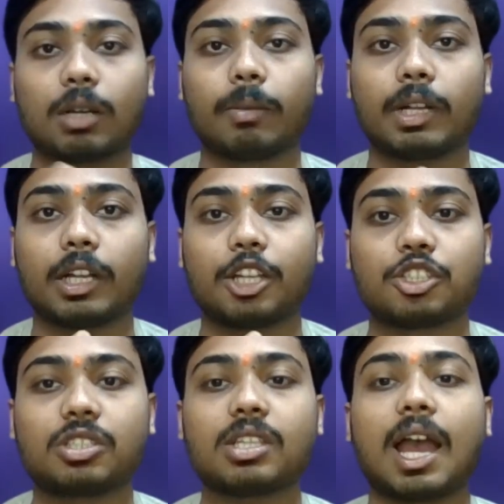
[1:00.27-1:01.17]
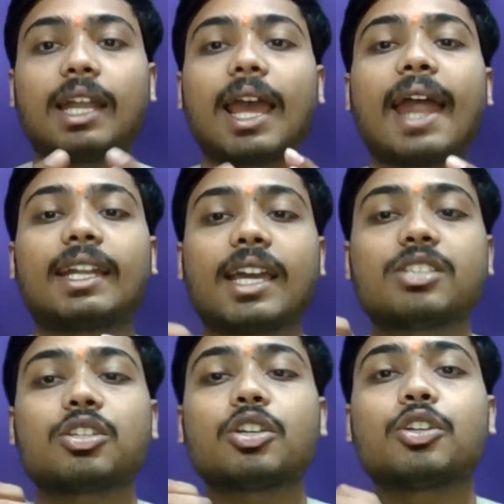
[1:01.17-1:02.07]
recommendations and
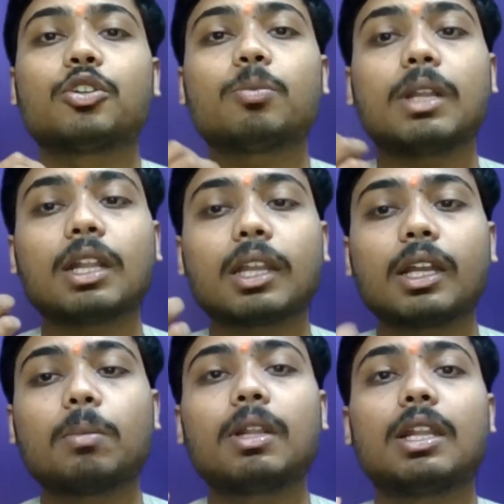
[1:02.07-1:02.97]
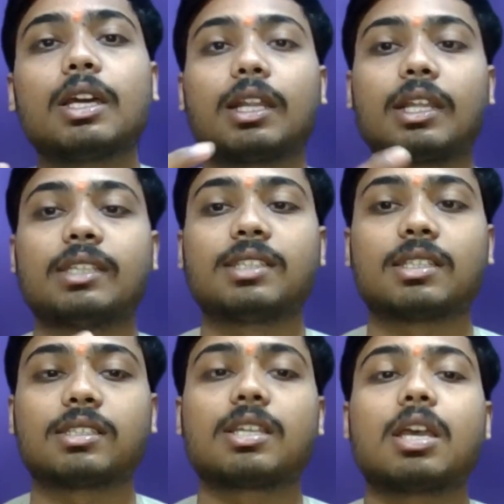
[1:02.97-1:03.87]
attach human readable
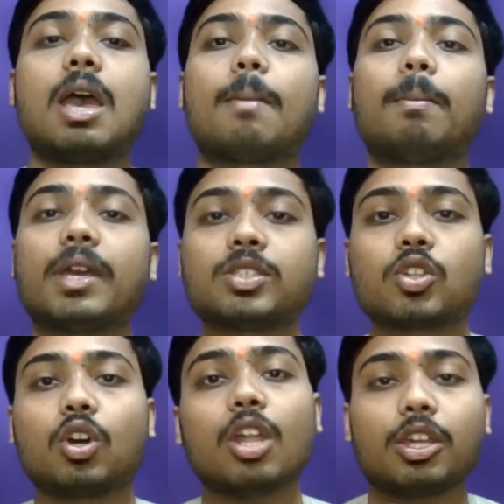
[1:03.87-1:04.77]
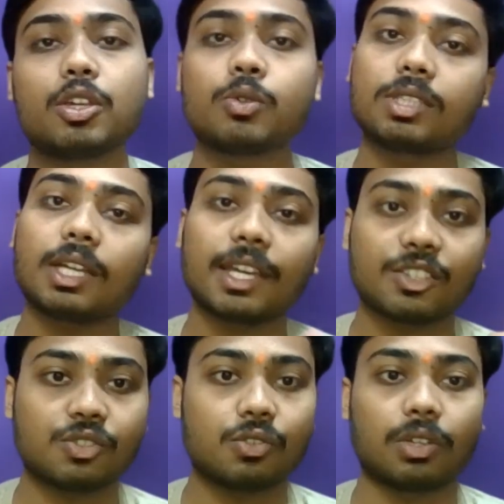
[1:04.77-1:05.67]
reasons based on user
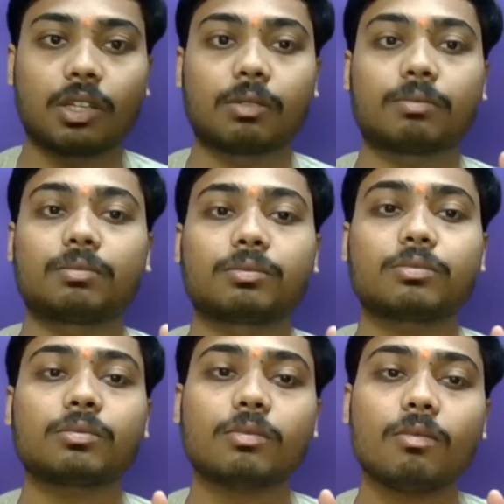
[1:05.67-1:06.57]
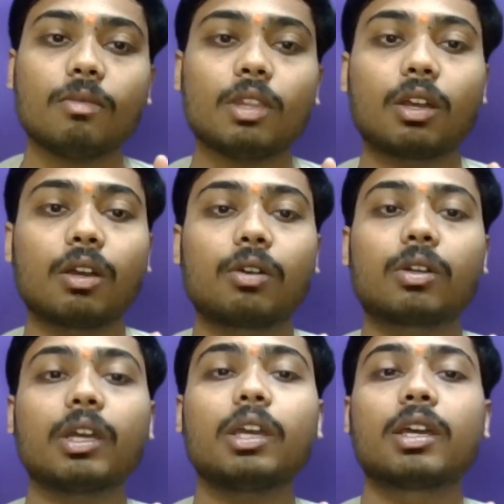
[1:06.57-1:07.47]
history.
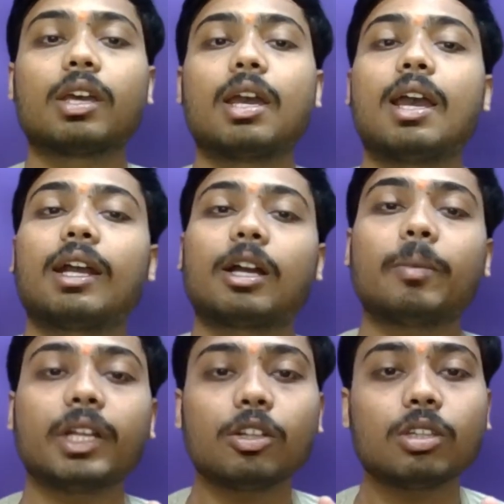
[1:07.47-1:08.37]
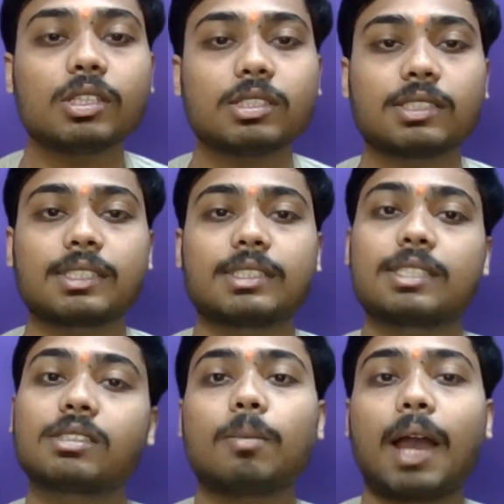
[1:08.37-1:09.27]
Okay. Coming to this
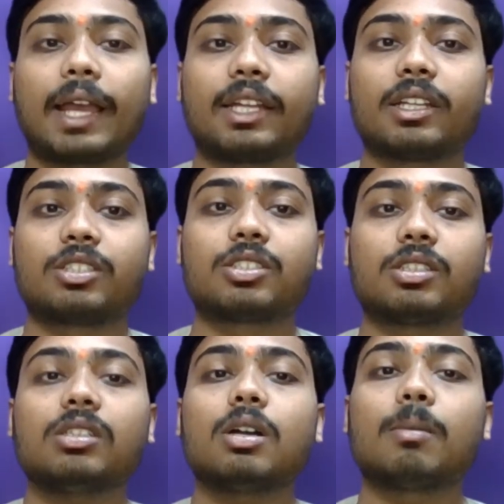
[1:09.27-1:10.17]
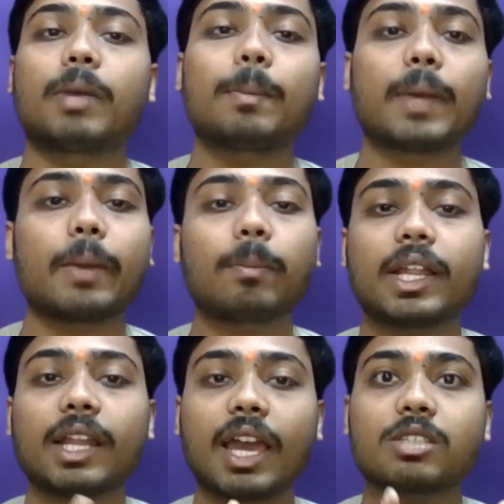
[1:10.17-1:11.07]
system architecture, my
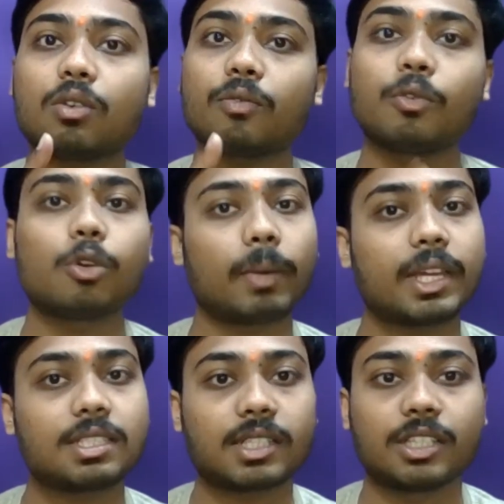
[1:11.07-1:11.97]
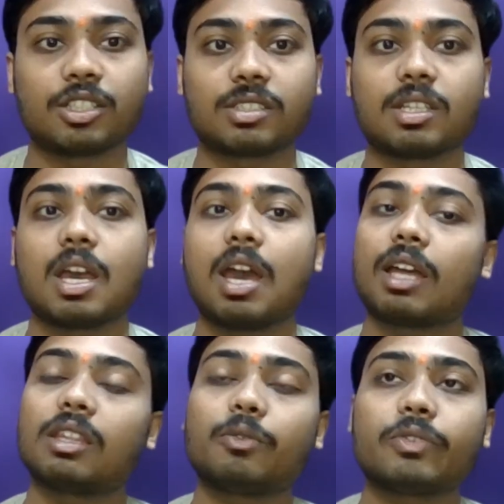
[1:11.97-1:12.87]
pipeline has four main stages.
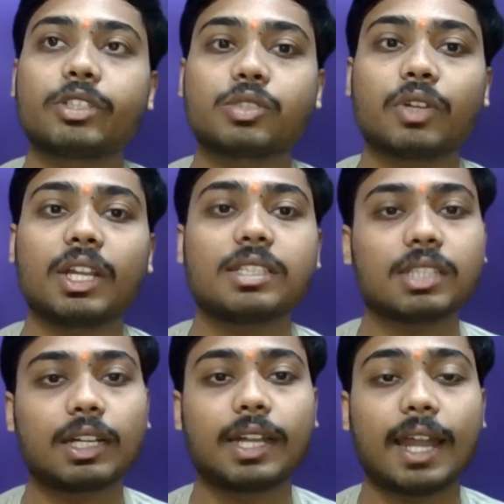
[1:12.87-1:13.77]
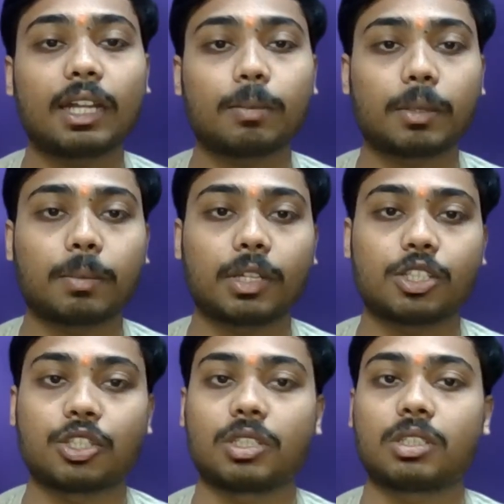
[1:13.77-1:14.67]
The first one is data
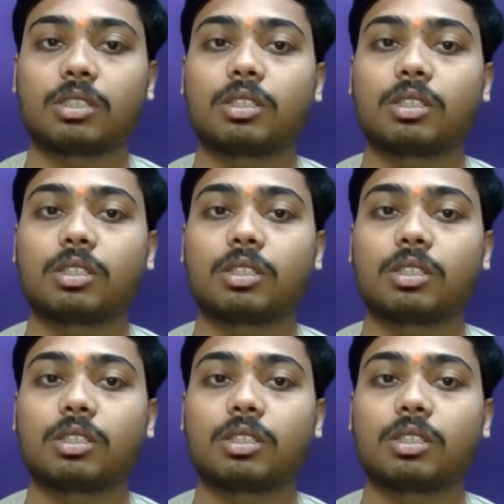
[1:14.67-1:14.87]
preparation.